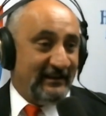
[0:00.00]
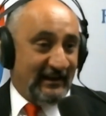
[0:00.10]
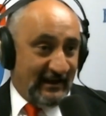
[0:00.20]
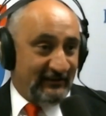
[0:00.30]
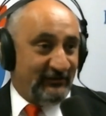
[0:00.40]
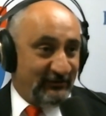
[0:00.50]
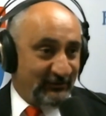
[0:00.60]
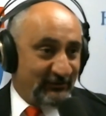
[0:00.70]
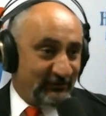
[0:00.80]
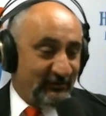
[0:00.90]
answer to
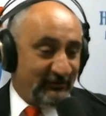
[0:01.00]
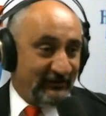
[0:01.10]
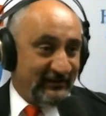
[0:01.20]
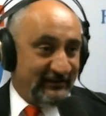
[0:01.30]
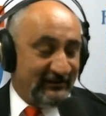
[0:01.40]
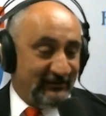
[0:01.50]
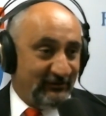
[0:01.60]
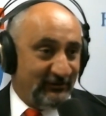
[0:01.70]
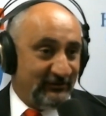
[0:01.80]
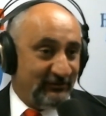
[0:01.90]
those representatives.
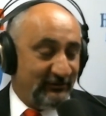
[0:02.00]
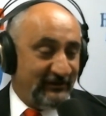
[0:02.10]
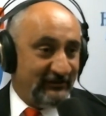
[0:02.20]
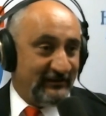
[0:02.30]
So the reason...